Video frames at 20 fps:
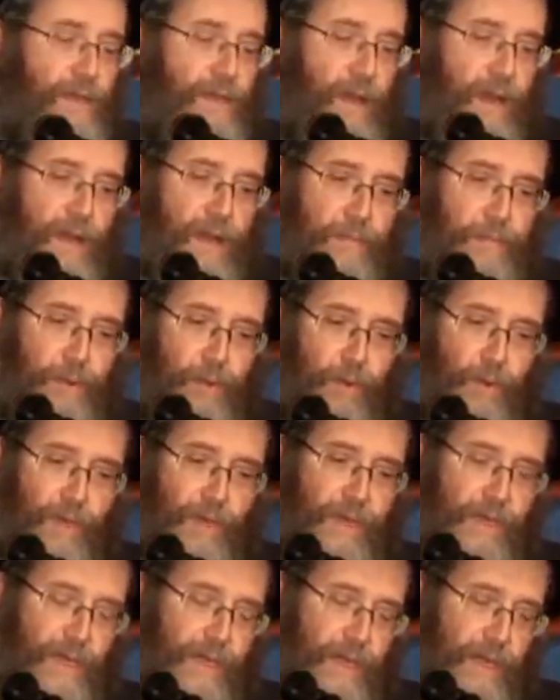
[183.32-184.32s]
on a
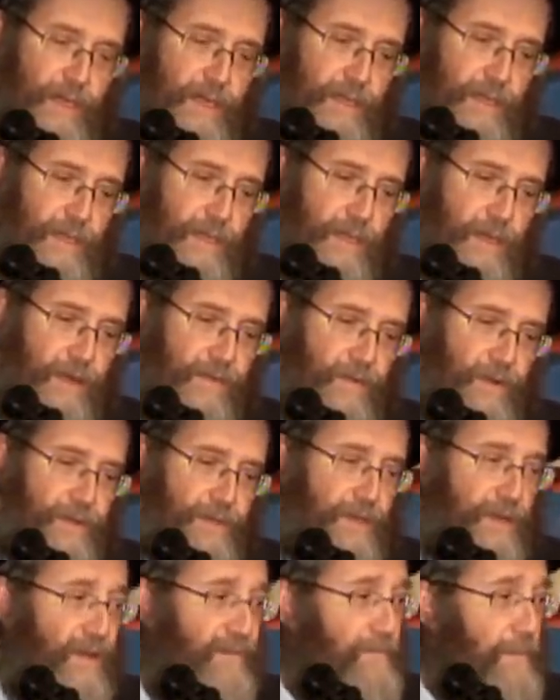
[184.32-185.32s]
pula in the
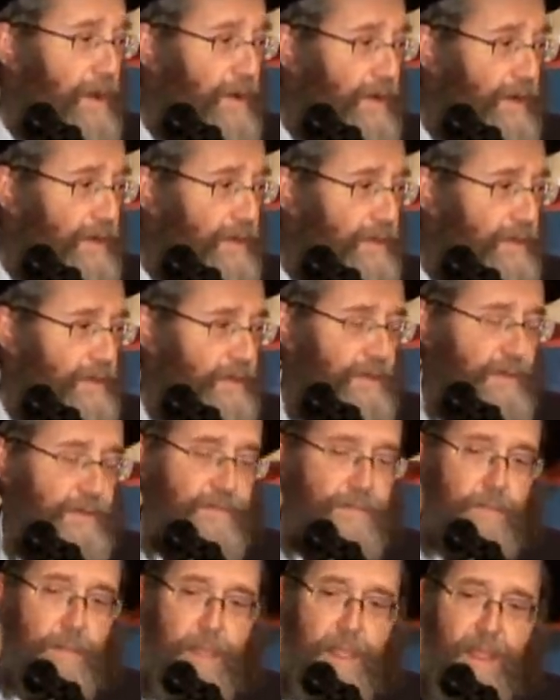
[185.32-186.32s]
University of Maryland,
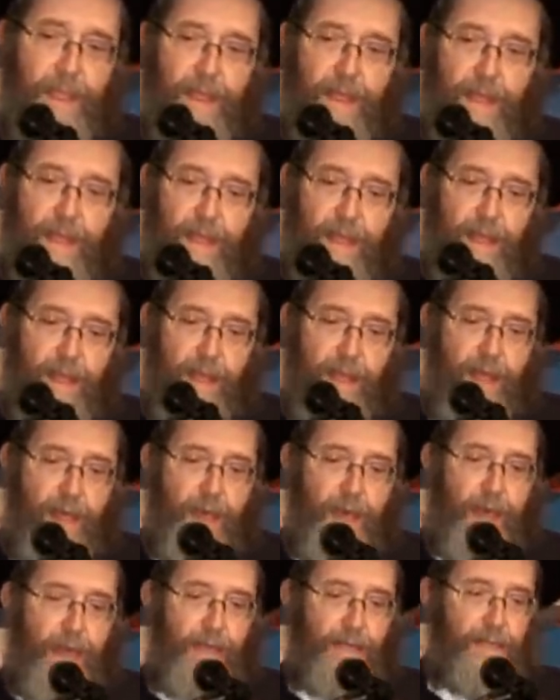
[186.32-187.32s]

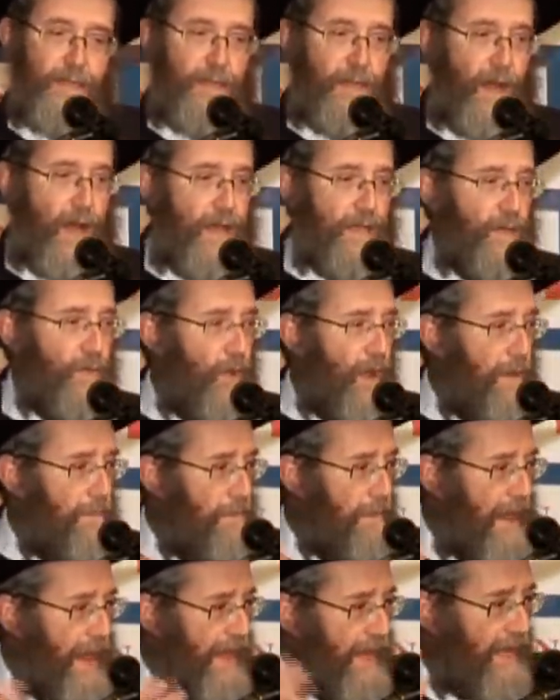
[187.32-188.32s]
and on the way
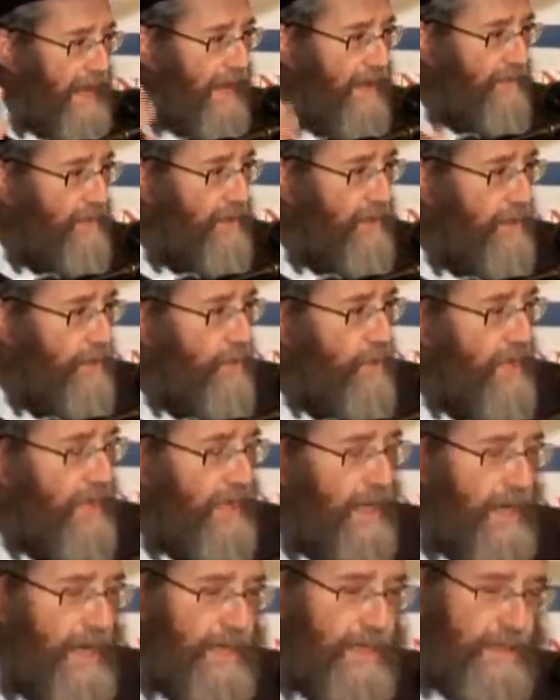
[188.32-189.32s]
back after the
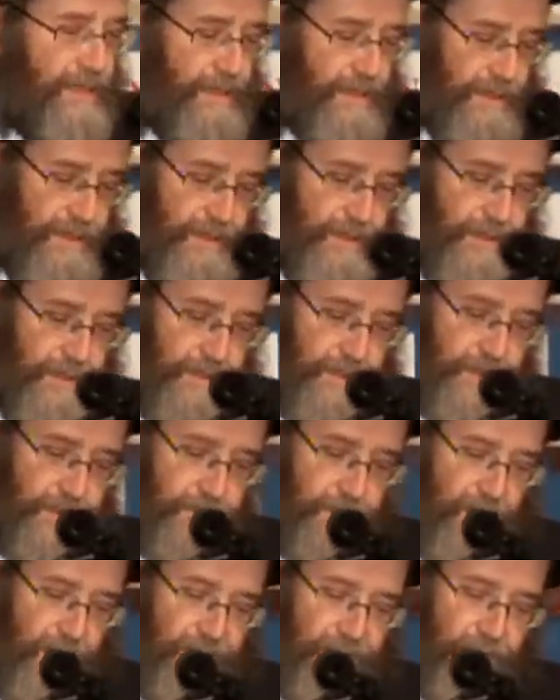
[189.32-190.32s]
weekend,
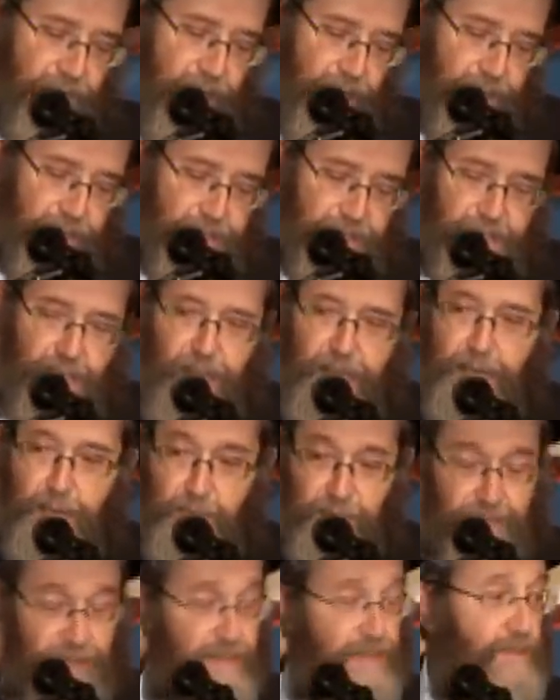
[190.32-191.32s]
my father decided,
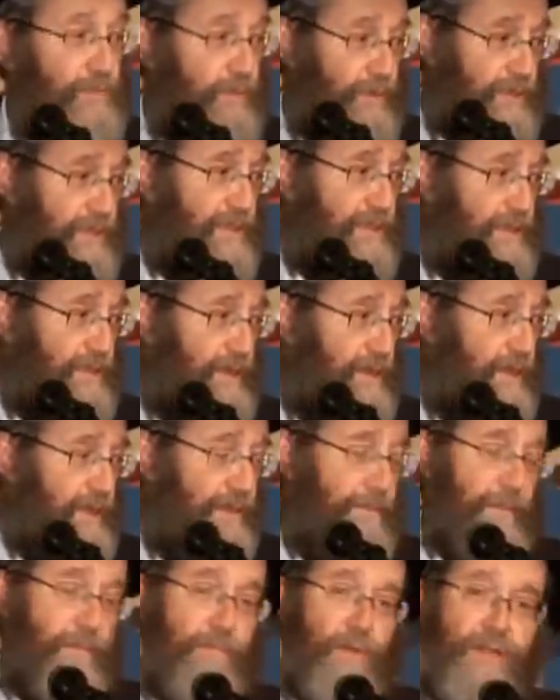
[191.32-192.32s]
it was
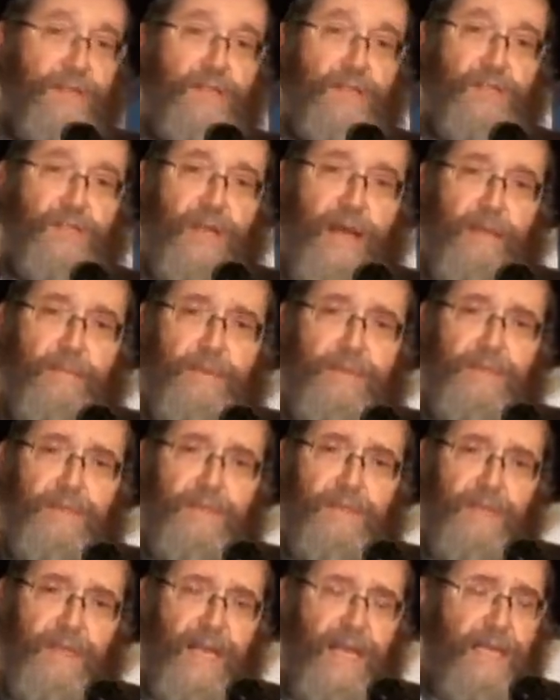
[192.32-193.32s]
Motzi
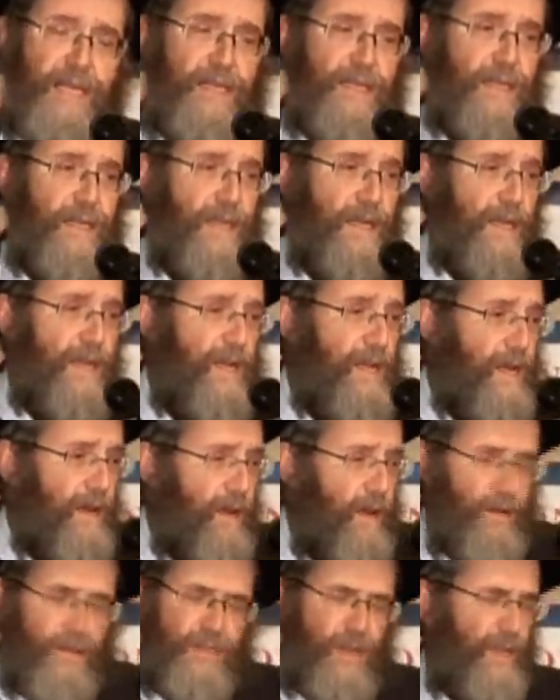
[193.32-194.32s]
Shabbos, late,
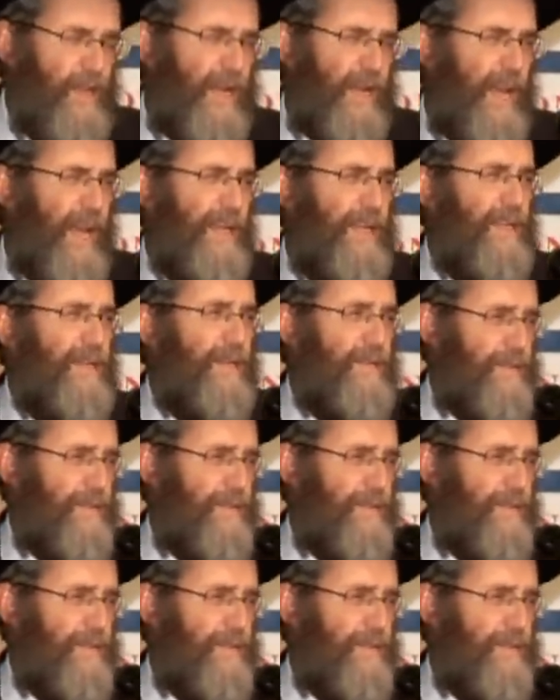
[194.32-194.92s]
or Sunday night,